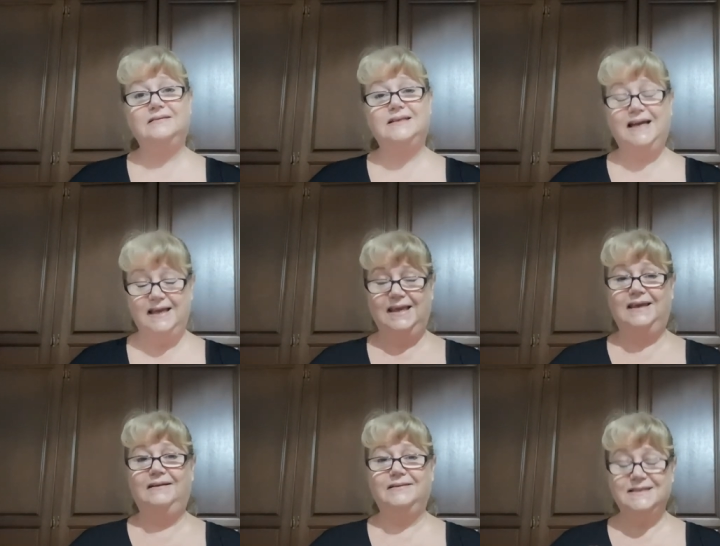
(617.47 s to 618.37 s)
Take
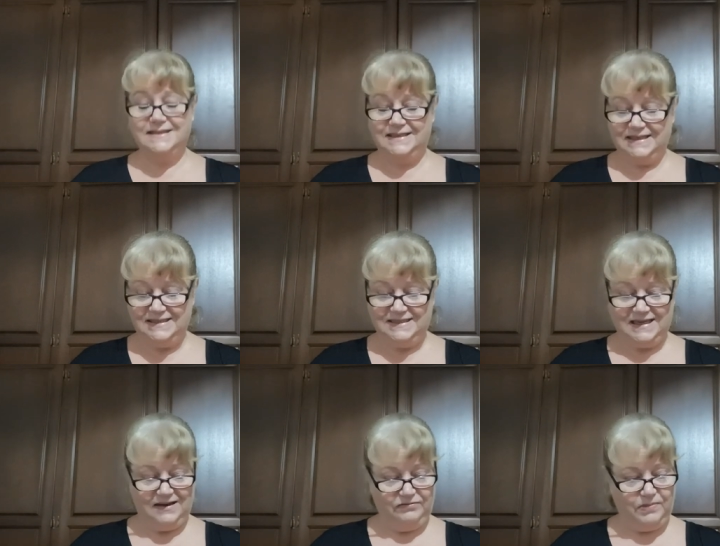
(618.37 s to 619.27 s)
care and stay
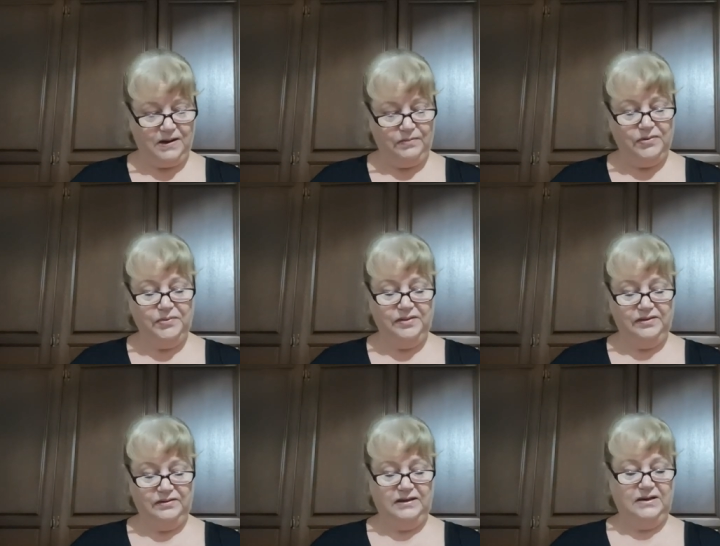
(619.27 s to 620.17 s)
safe, Barbara, with
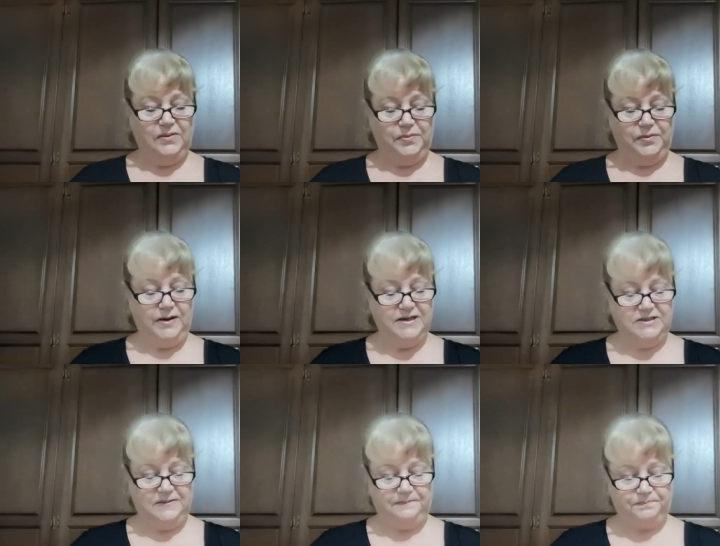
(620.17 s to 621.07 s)
your knee
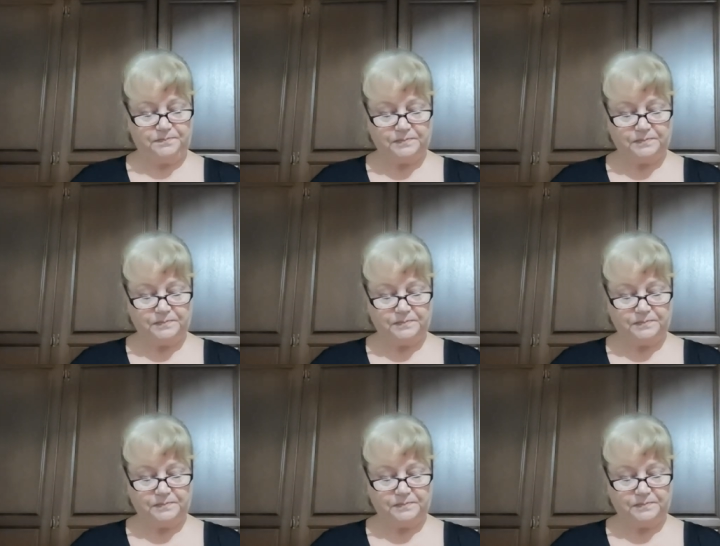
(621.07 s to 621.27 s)
operation.